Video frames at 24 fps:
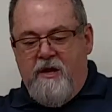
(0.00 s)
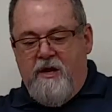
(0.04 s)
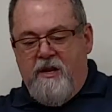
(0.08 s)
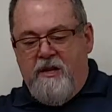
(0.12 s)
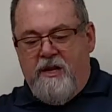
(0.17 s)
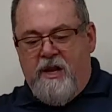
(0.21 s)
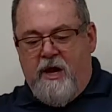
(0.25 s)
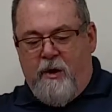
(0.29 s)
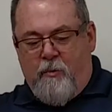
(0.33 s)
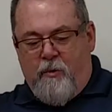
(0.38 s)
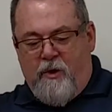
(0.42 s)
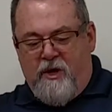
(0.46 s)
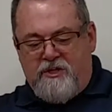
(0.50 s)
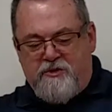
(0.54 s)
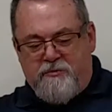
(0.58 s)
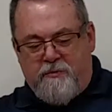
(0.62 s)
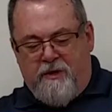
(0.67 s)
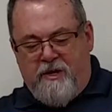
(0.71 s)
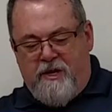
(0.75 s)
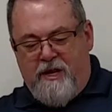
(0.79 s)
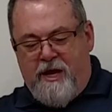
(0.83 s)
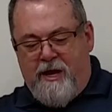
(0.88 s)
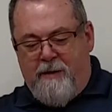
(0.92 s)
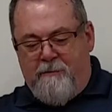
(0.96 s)
Now watch
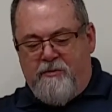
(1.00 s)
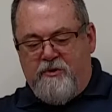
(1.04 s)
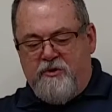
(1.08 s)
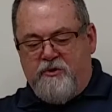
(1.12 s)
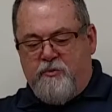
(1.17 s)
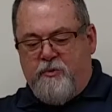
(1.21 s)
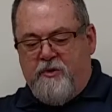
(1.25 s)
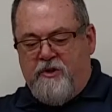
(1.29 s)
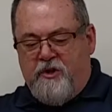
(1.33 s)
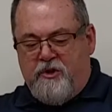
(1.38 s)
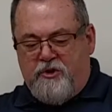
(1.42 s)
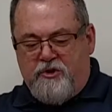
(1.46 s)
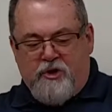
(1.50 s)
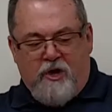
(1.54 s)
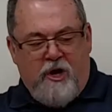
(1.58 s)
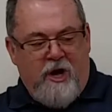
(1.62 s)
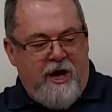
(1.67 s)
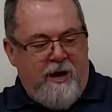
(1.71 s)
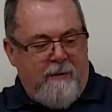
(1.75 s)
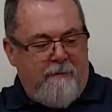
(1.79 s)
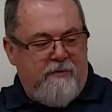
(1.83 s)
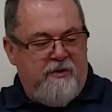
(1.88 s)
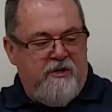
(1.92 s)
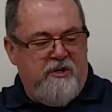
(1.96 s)
what happens when the top